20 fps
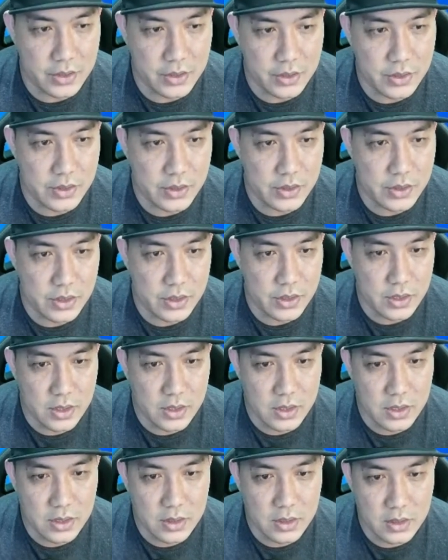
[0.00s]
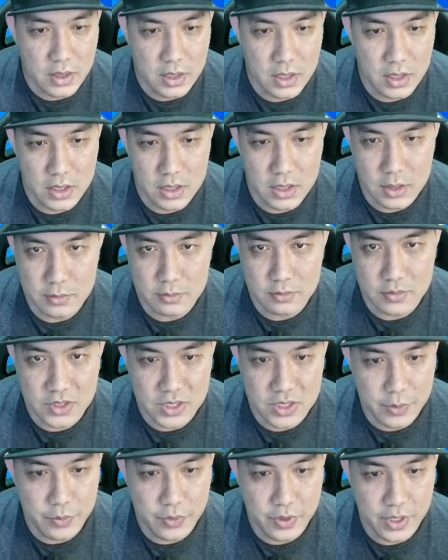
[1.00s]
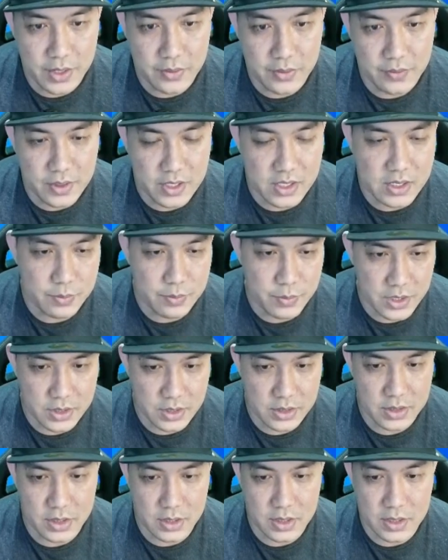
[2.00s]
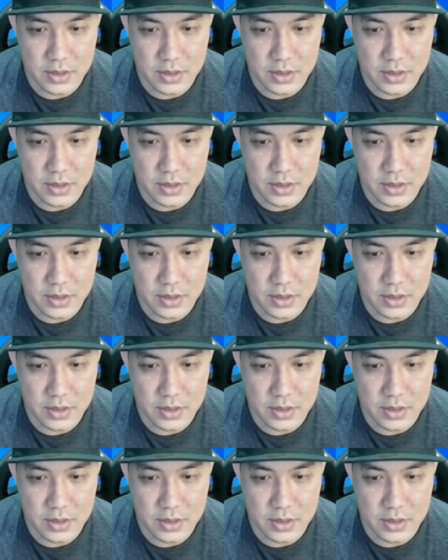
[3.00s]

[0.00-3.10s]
to separate this mixture?